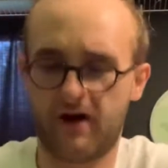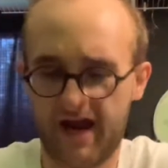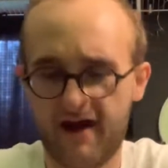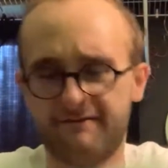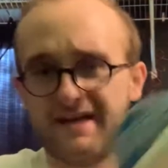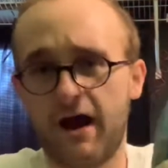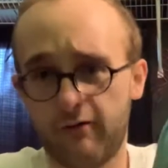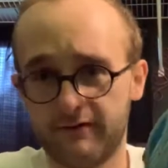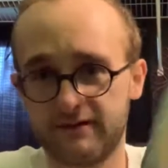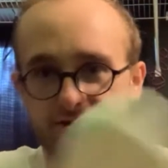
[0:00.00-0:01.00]
I have the
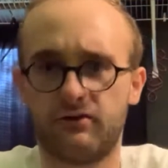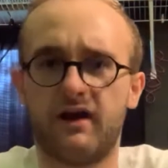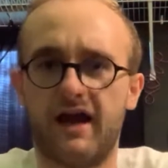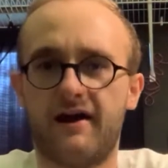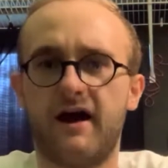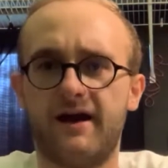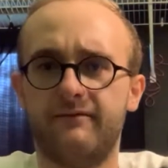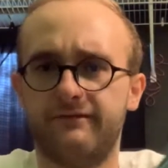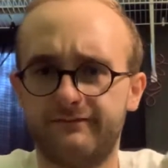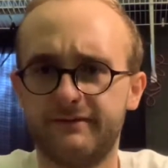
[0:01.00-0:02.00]
Alvas, so I
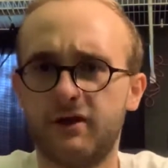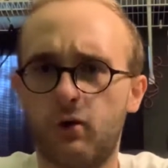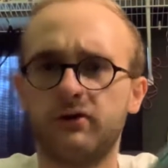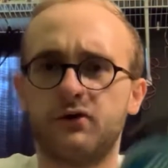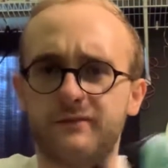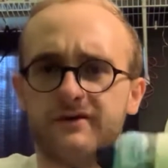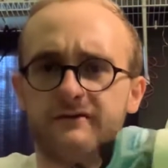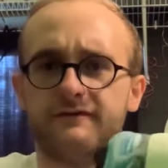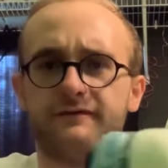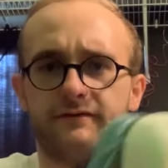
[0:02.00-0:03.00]
have, you know, a little bit
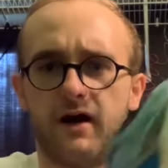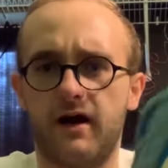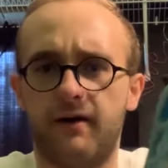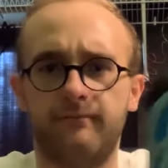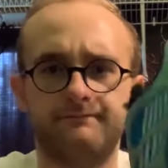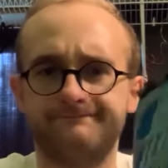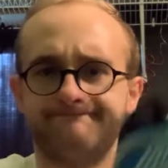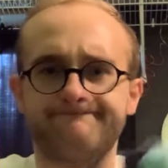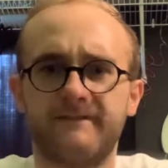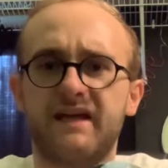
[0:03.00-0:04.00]
of
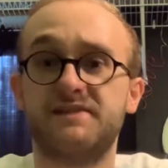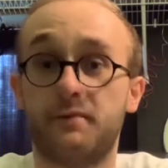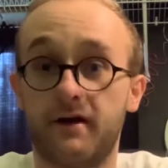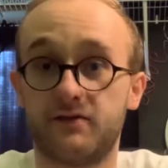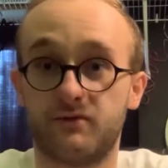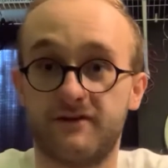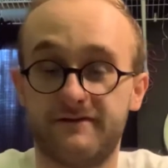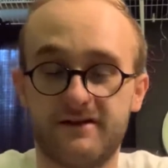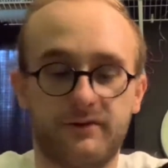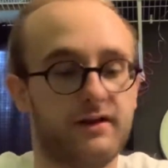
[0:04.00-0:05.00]
experience with the
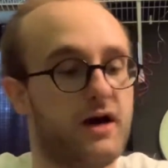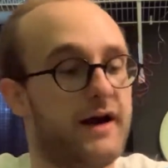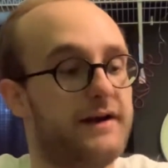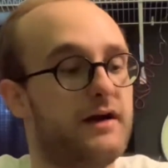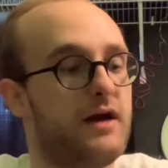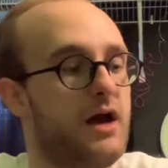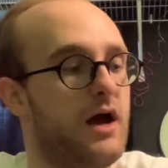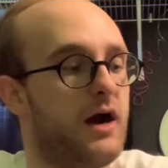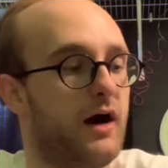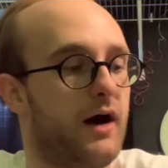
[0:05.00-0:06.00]
V3 line.
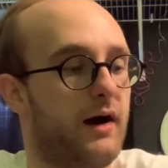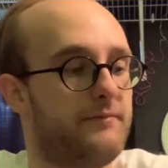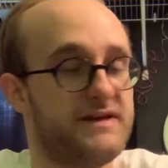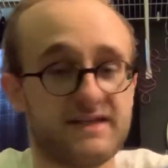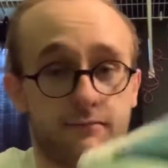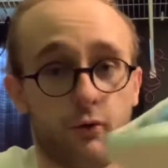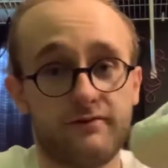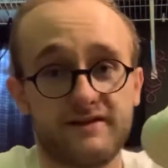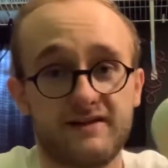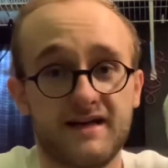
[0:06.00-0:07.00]
This time I went
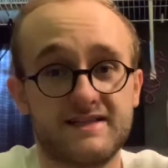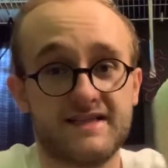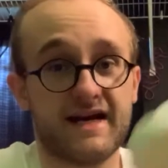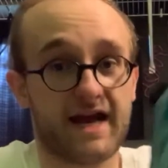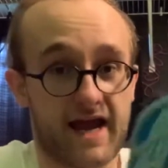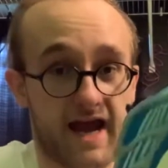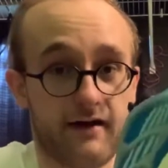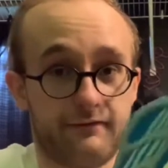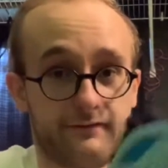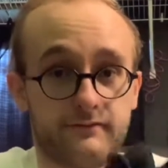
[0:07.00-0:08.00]
with a size 10.5.